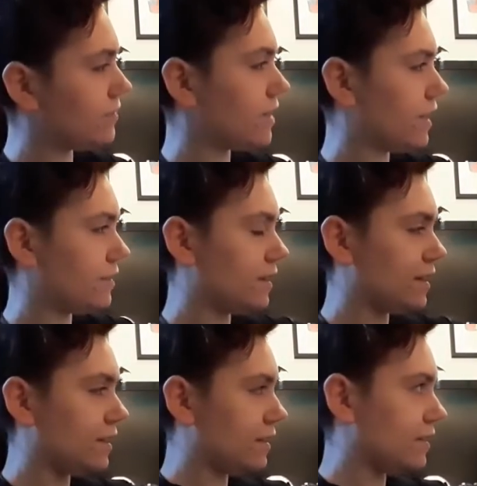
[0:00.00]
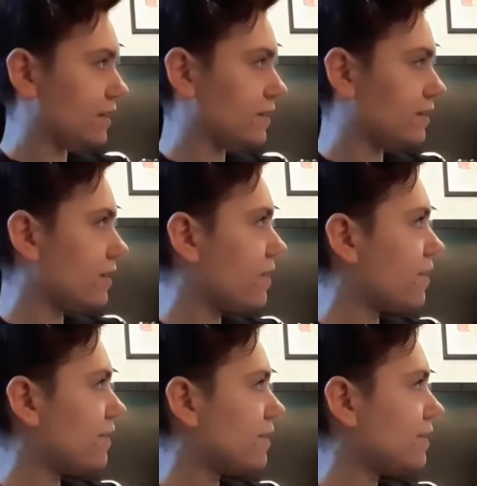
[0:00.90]
didn't realise I had that.
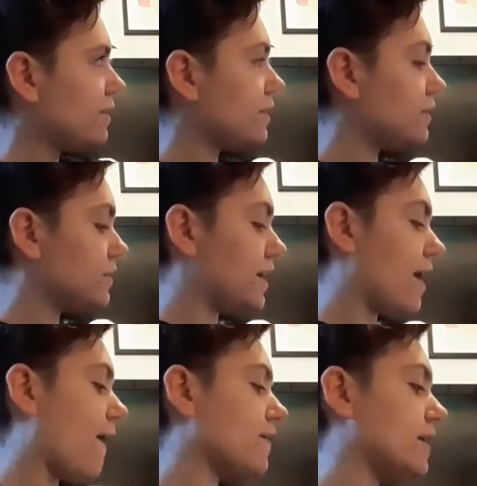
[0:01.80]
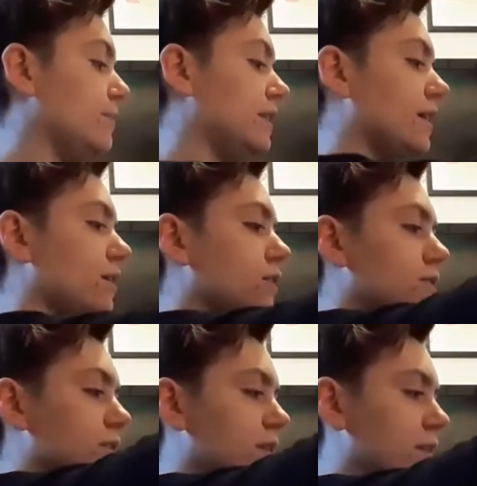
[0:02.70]
So yeah, I mean,
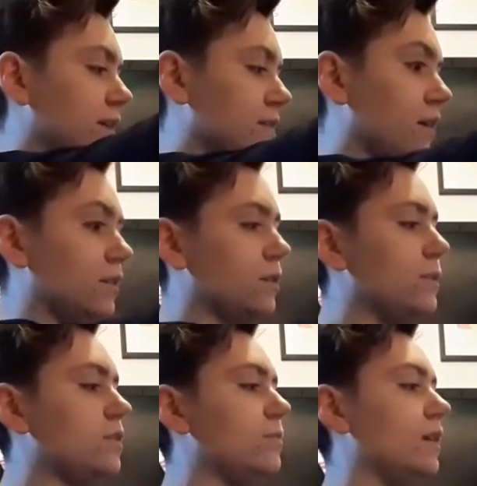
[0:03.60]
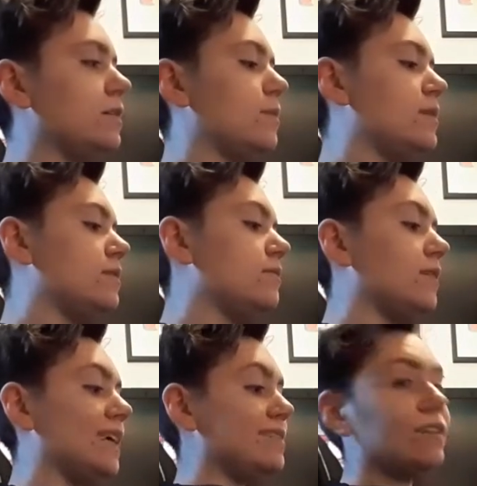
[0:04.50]
obviously things are going to be expensive.
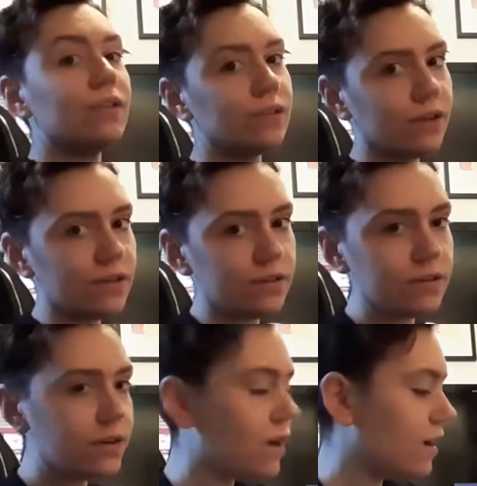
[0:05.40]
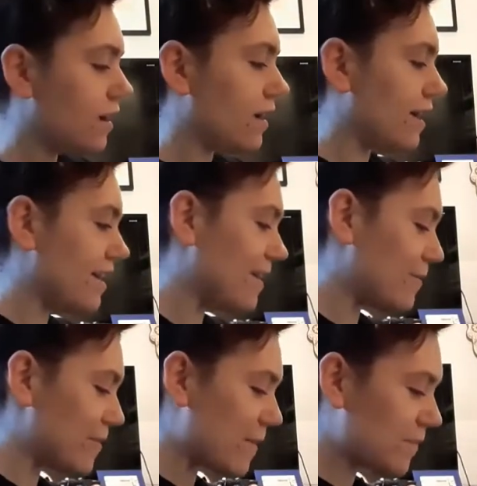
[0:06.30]
It's London.
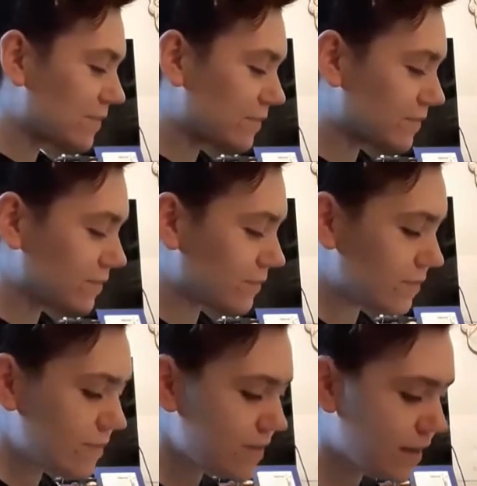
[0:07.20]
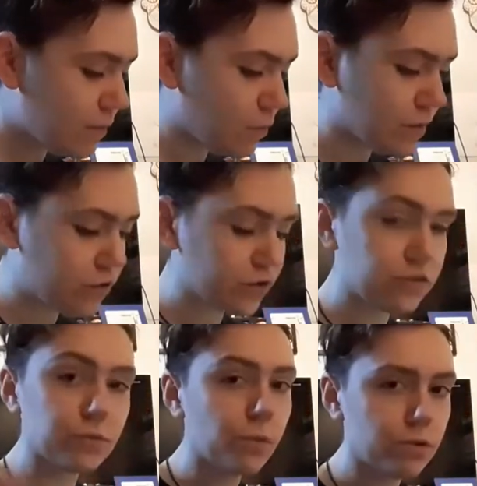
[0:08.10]
Um, but
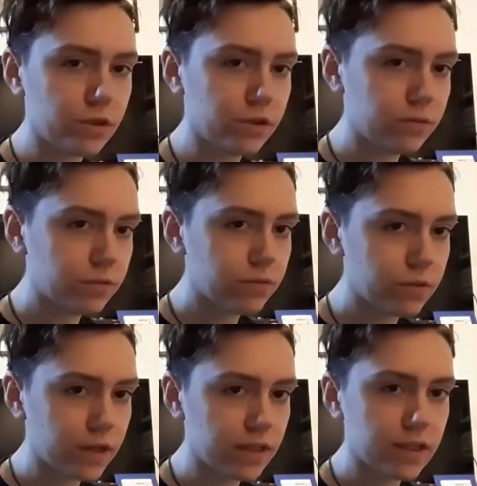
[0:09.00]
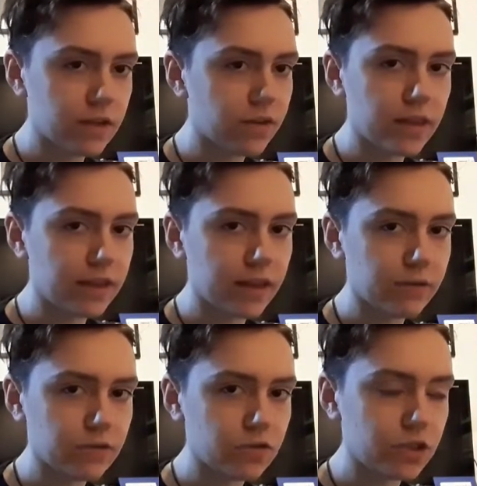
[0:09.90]
just to warn you, it, nothing
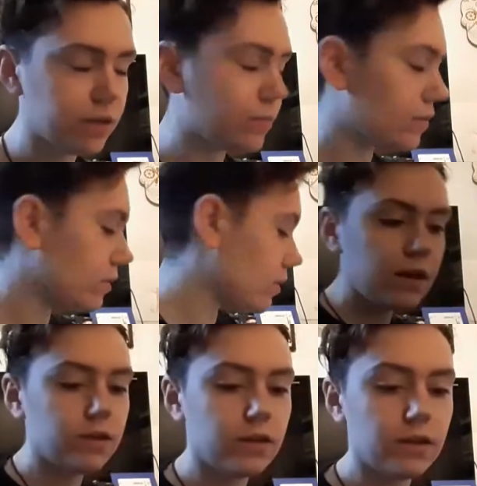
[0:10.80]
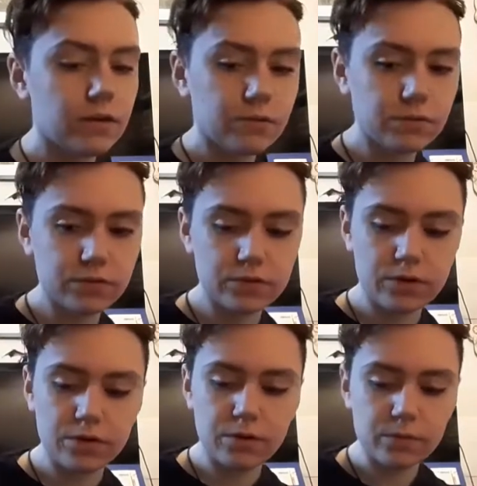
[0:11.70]
there is cheap. There
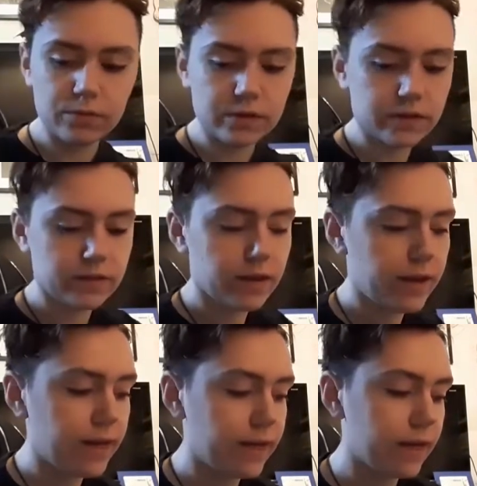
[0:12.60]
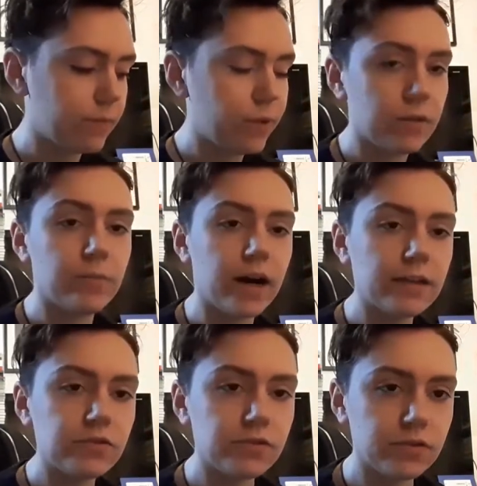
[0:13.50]
also was a pin
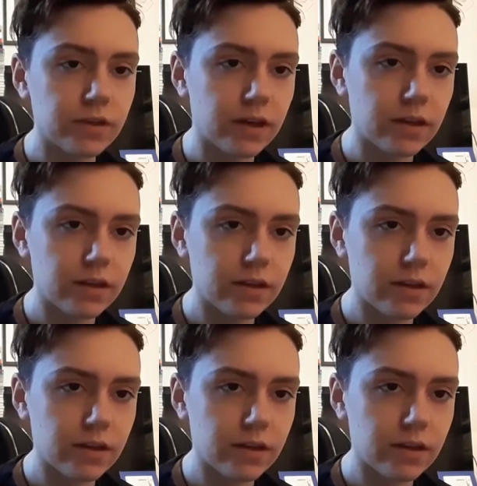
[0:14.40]
badge that